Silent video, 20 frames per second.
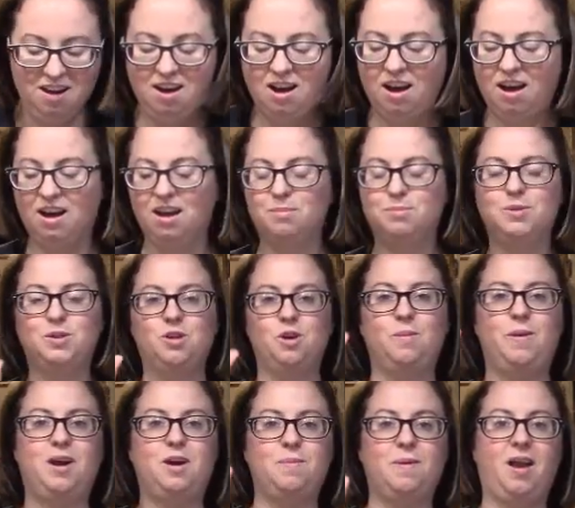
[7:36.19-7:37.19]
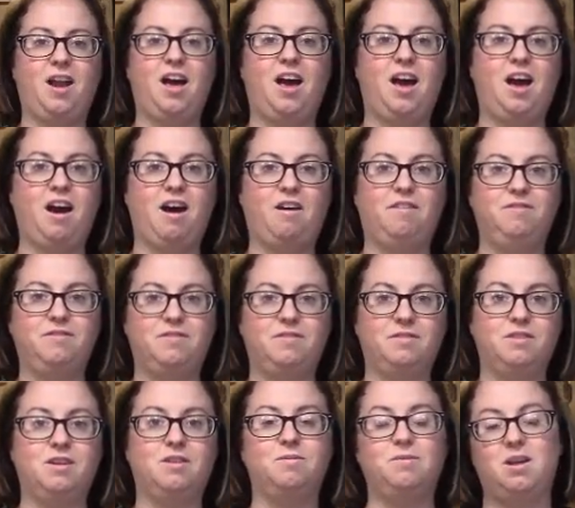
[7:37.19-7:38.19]
So I make about I
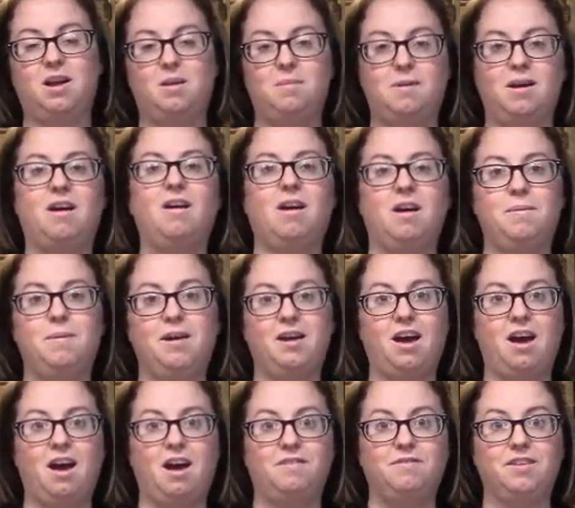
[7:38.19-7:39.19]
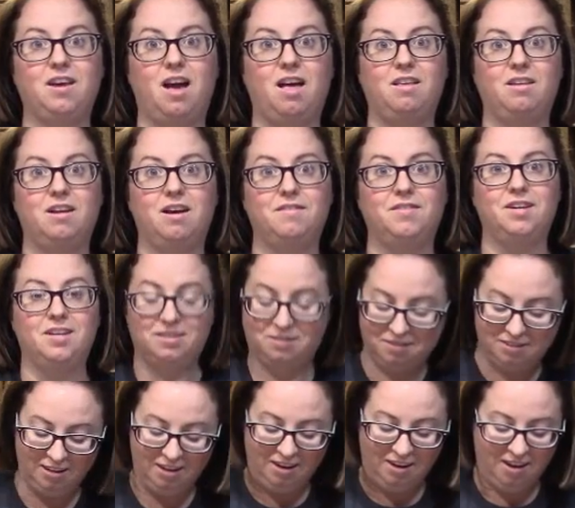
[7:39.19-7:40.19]
make a half gallon of it.
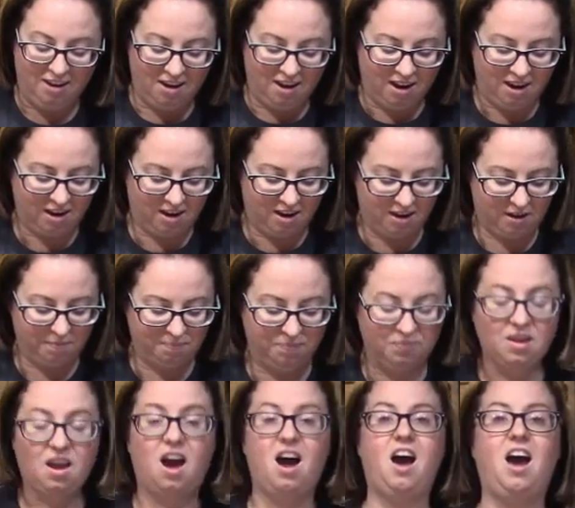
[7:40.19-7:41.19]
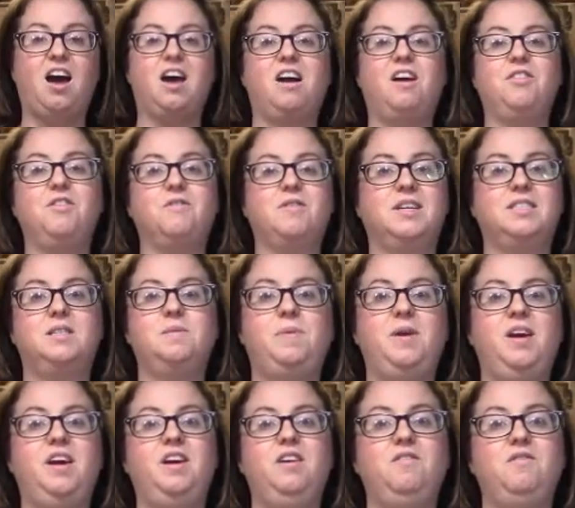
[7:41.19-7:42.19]
I got the
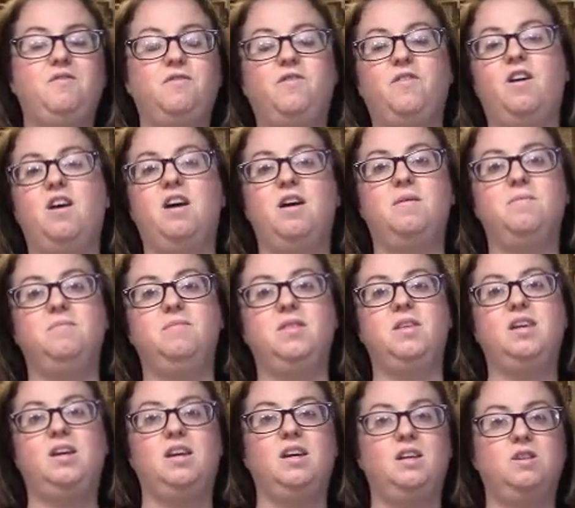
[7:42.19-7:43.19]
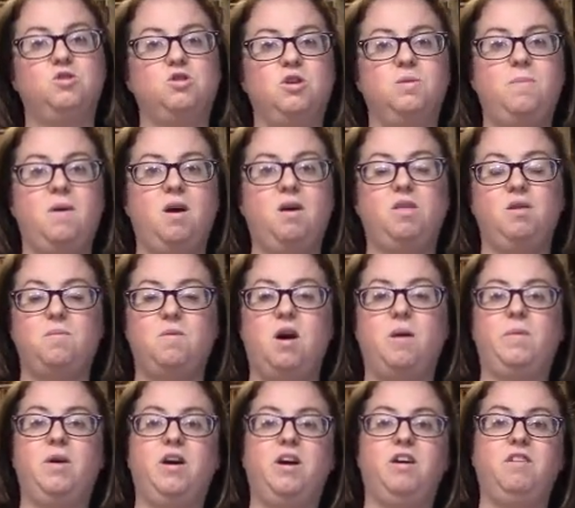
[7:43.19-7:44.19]
recipe from the Trim Healthy
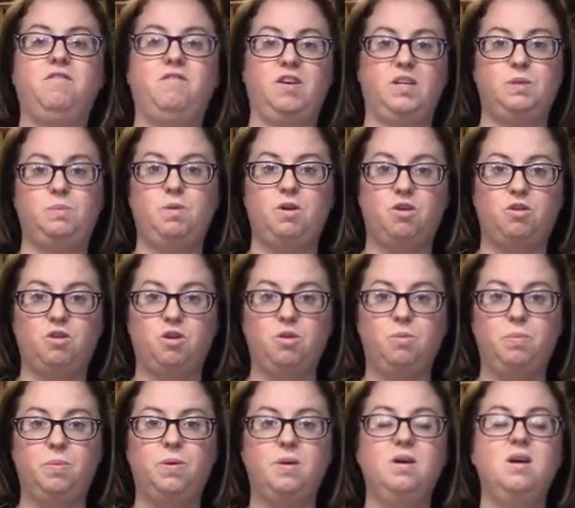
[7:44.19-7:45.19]
Mama Facebook group.